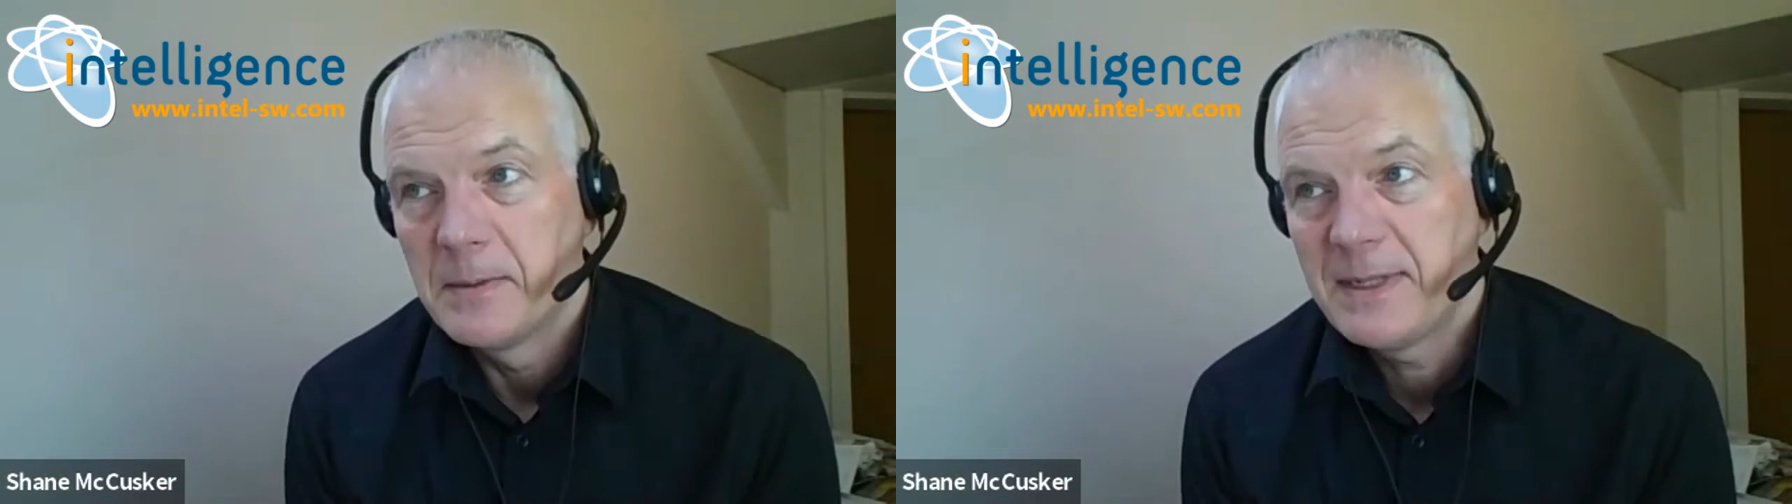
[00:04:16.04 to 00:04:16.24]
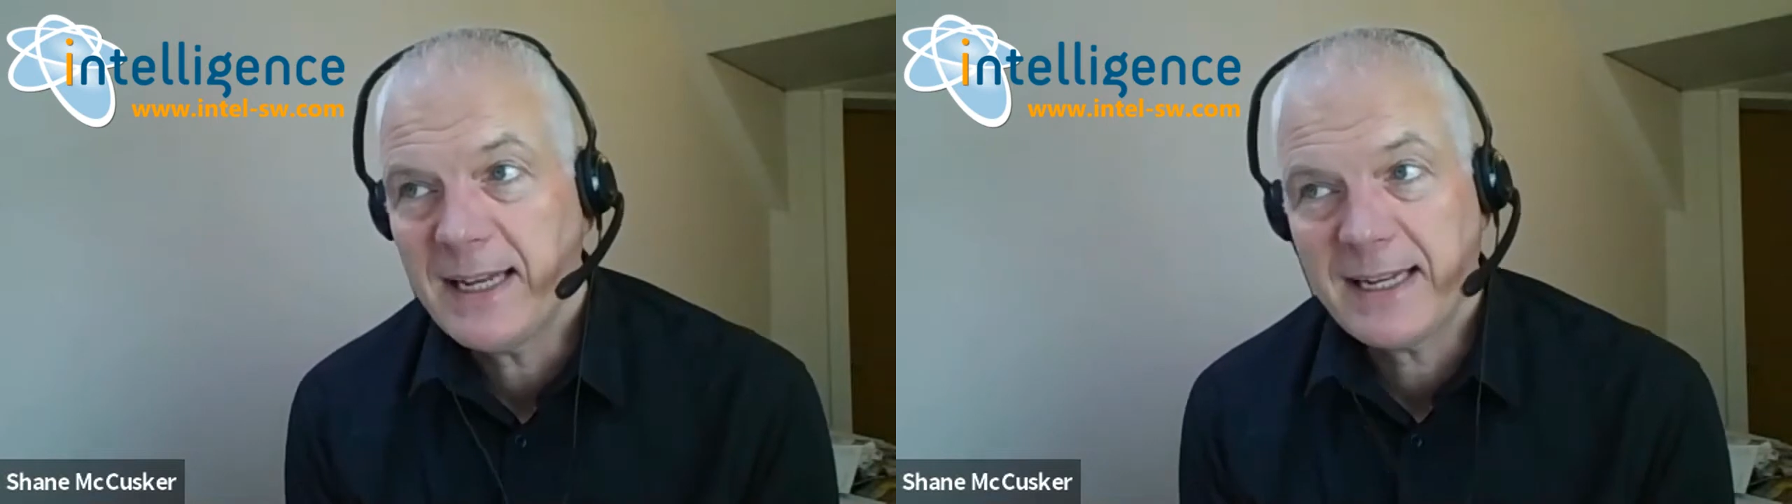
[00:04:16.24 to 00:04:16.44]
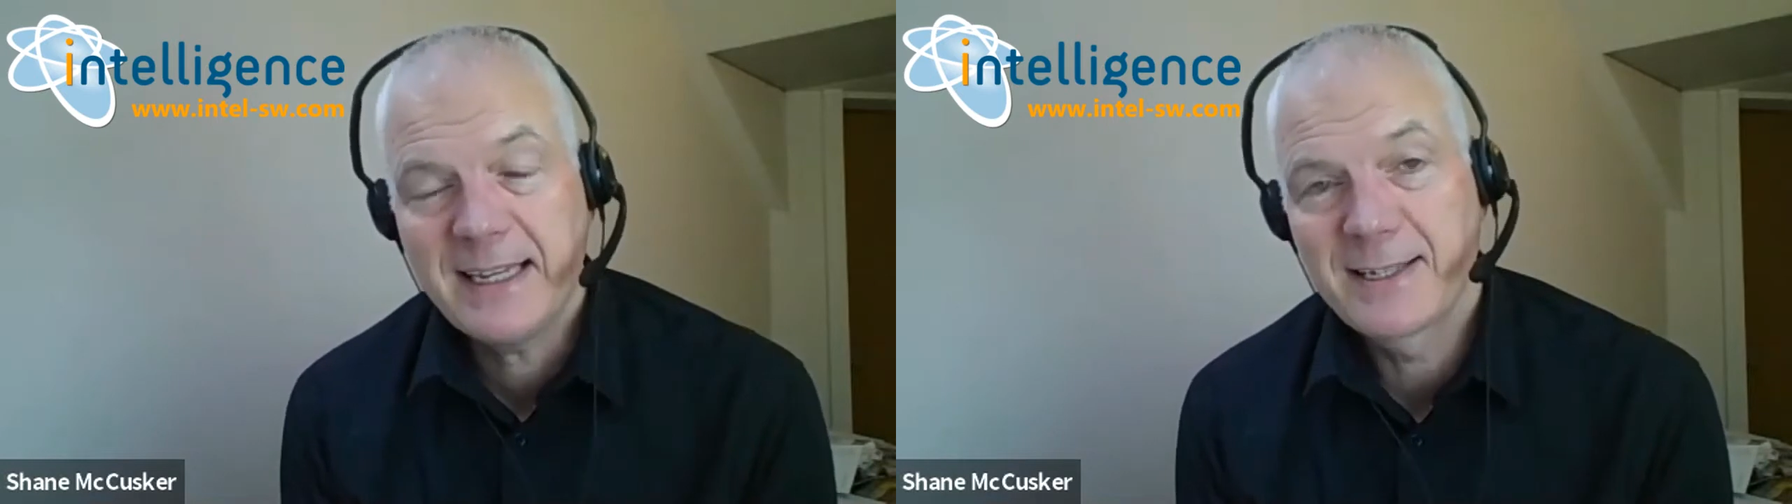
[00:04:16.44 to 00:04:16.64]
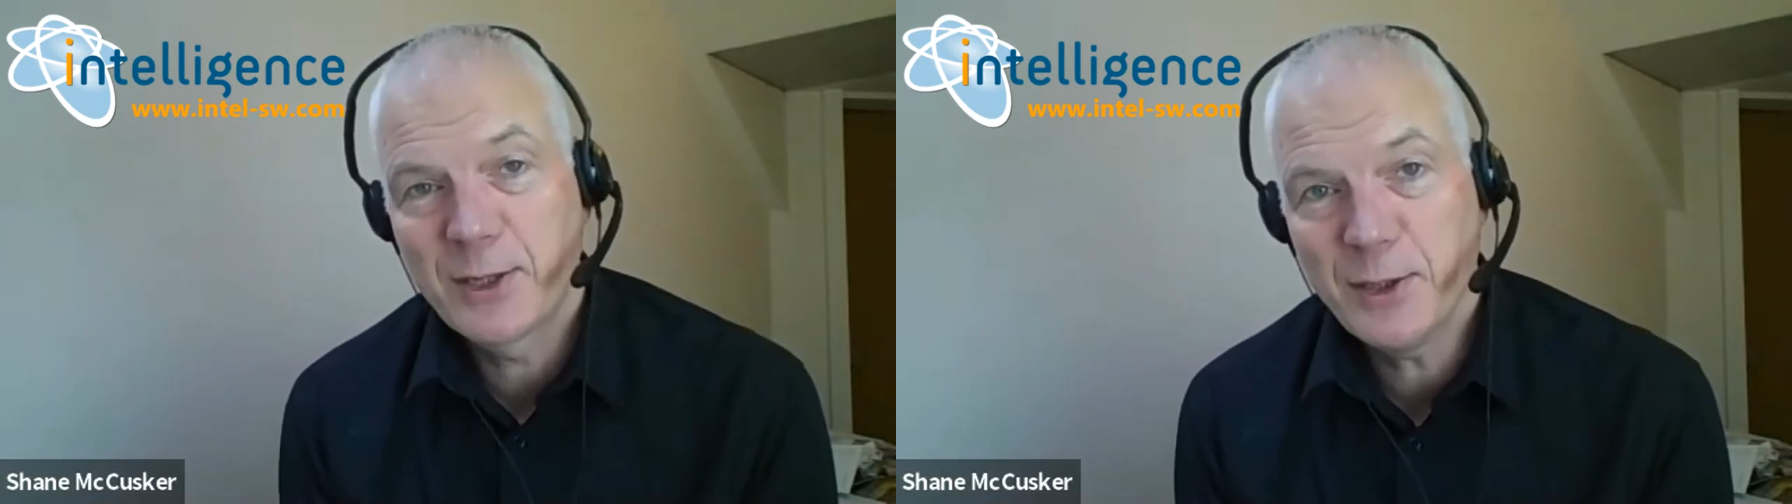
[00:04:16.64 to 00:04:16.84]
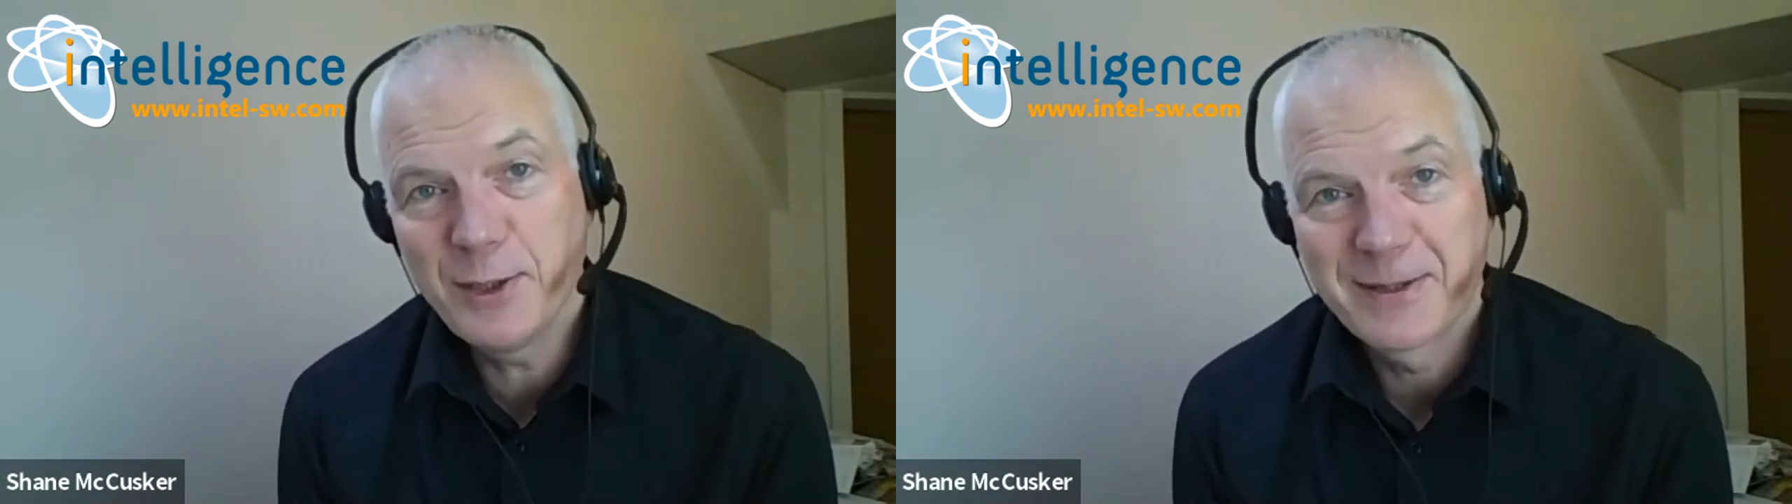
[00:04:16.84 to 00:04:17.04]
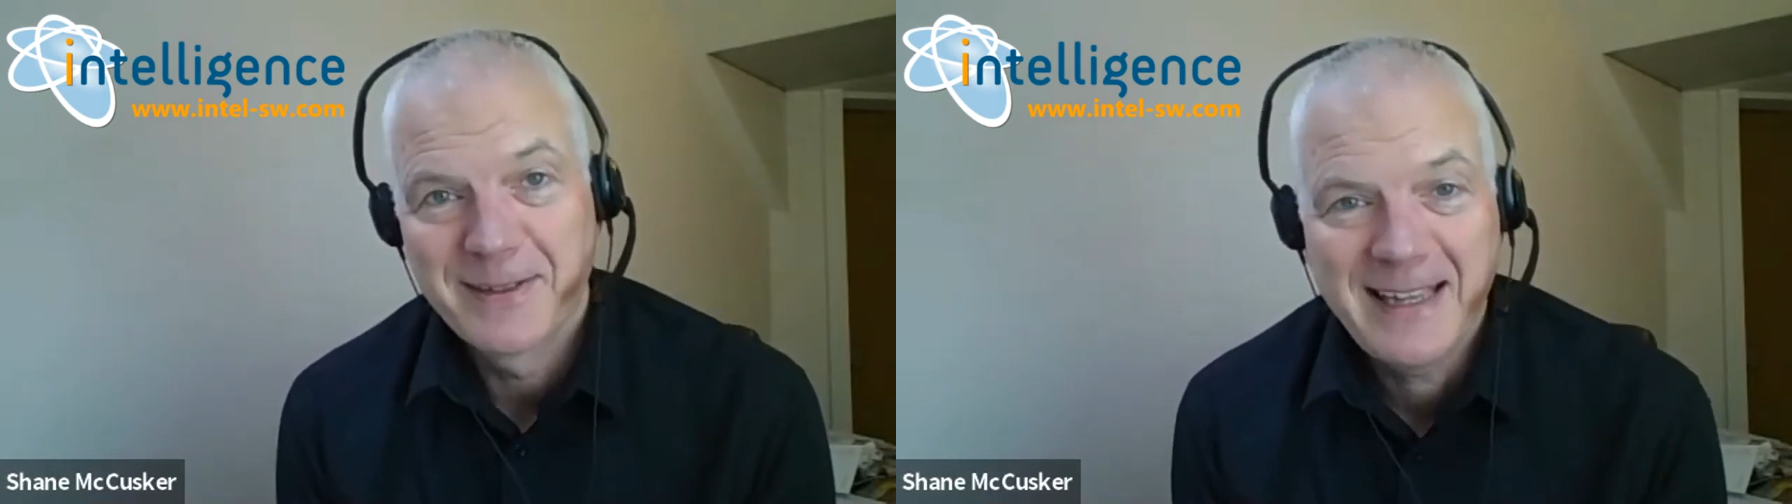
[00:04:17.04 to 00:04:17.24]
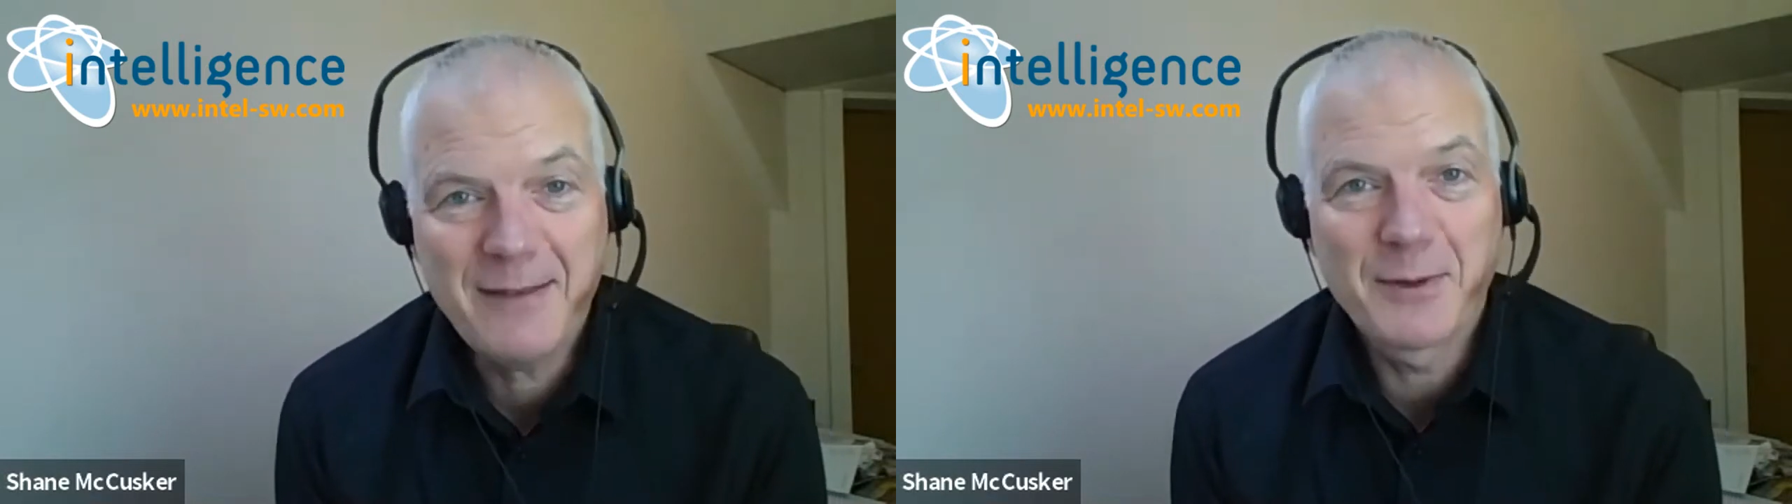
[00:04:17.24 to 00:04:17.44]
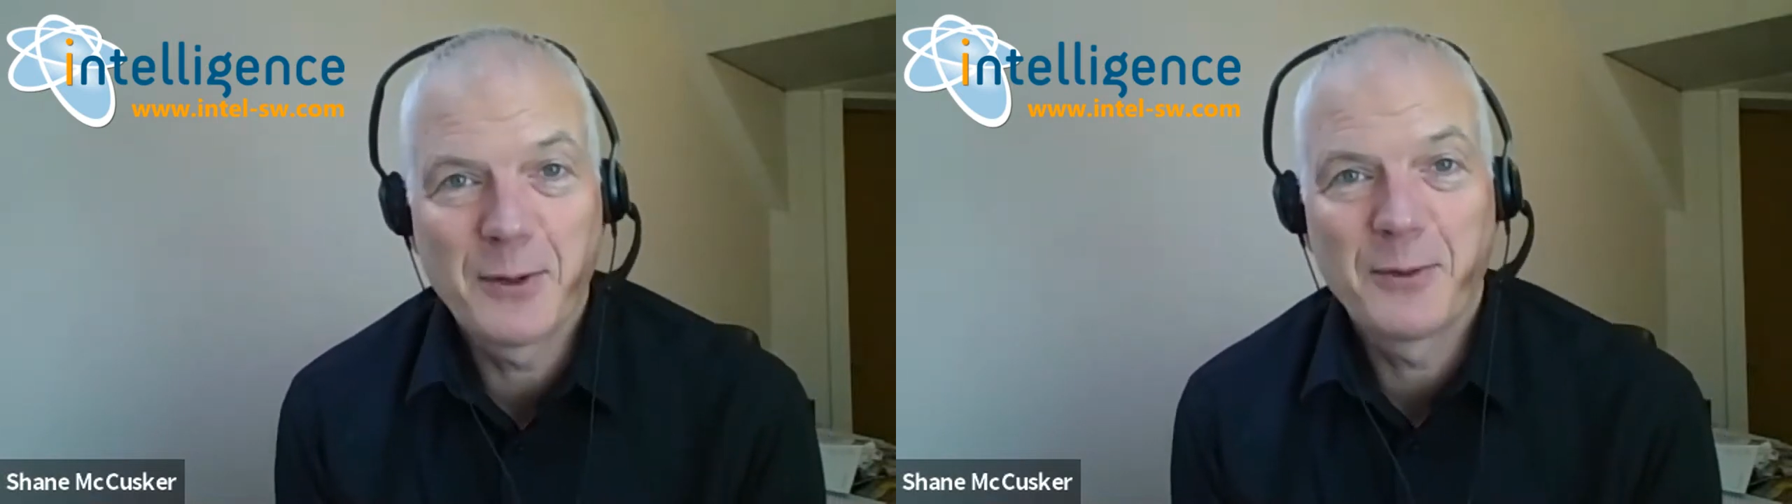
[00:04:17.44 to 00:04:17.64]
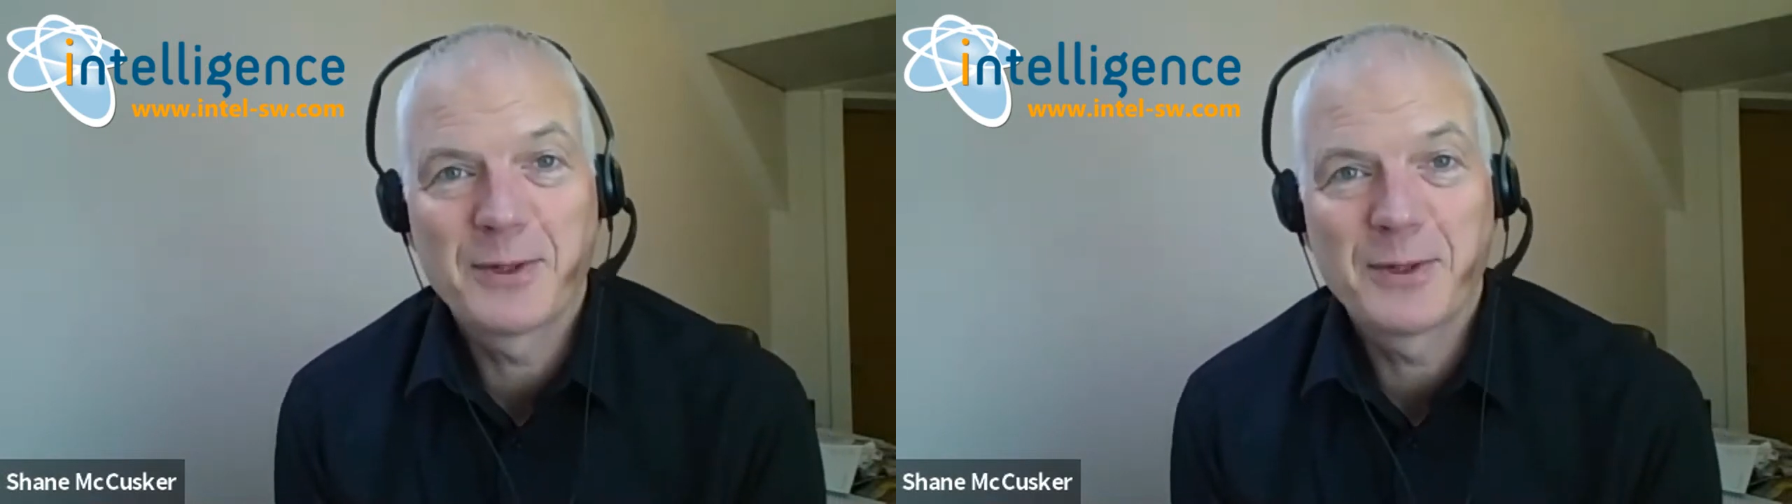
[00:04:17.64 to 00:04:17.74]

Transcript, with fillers: data is good, even though